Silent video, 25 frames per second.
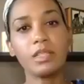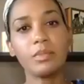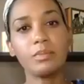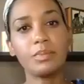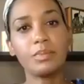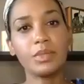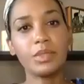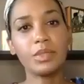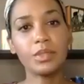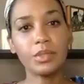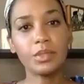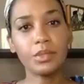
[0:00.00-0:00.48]

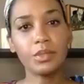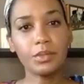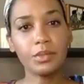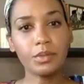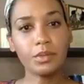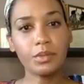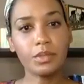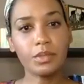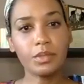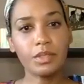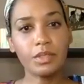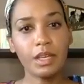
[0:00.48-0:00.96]

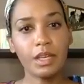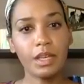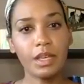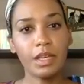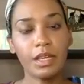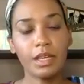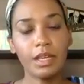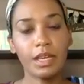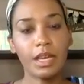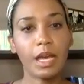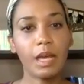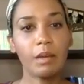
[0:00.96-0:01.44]
abuse
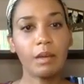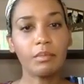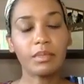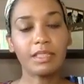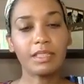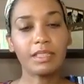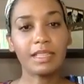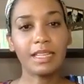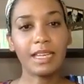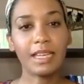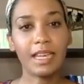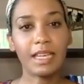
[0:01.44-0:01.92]

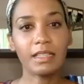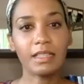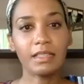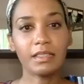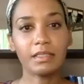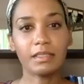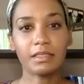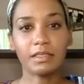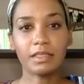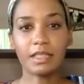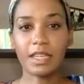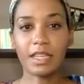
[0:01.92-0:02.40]

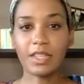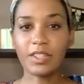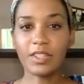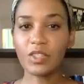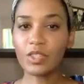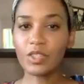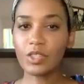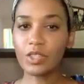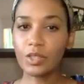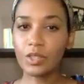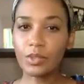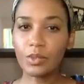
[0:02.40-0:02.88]
can
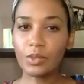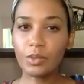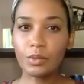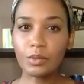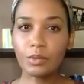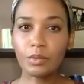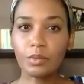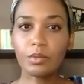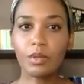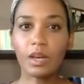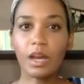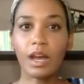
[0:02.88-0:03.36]

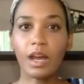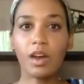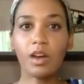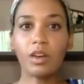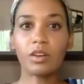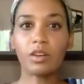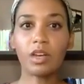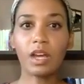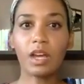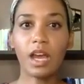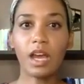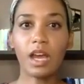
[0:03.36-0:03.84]
skew
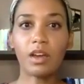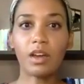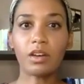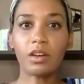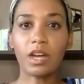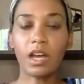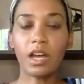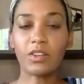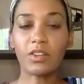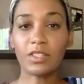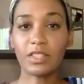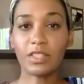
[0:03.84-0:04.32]

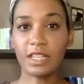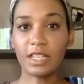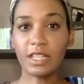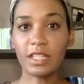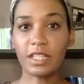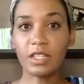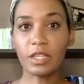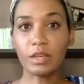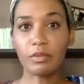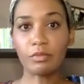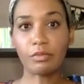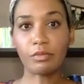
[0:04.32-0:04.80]
our
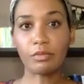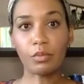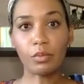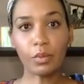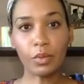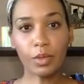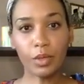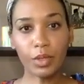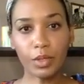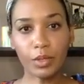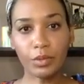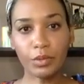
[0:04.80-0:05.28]
sense of
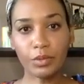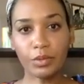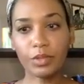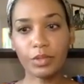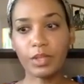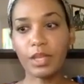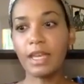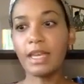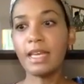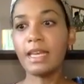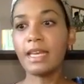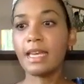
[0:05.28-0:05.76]

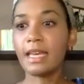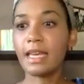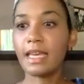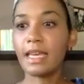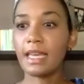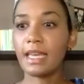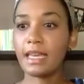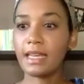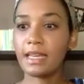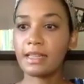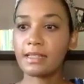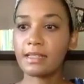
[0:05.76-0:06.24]
worth,
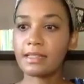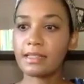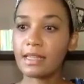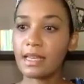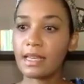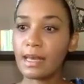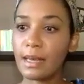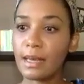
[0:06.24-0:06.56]
and